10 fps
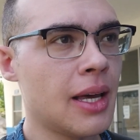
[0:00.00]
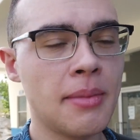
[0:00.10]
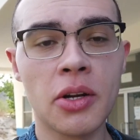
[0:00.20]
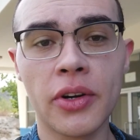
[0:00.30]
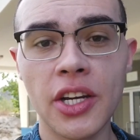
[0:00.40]

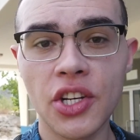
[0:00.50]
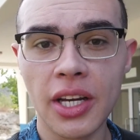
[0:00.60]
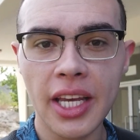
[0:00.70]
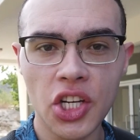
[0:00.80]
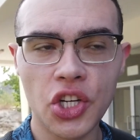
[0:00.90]

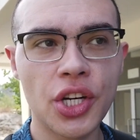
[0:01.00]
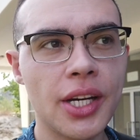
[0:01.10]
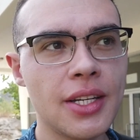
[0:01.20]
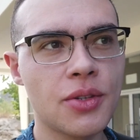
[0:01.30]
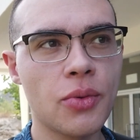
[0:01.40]
immigration
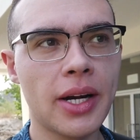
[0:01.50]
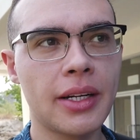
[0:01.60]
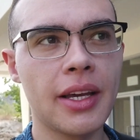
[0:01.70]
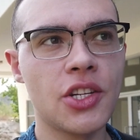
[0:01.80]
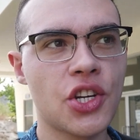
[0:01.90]
guichets where
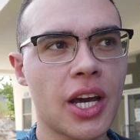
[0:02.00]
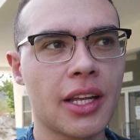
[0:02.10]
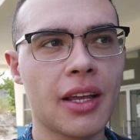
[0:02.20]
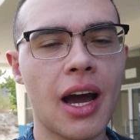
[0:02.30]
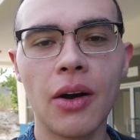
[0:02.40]
they
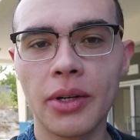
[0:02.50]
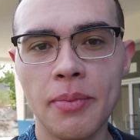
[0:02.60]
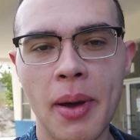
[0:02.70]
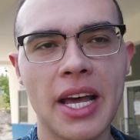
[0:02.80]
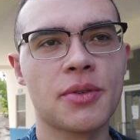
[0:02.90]
checked
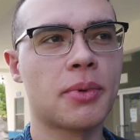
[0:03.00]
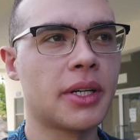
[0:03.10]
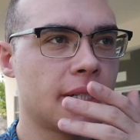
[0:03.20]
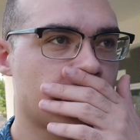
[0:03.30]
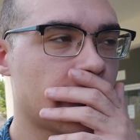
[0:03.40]
our
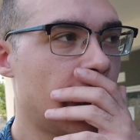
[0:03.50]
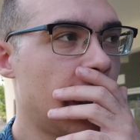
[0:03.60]
passports.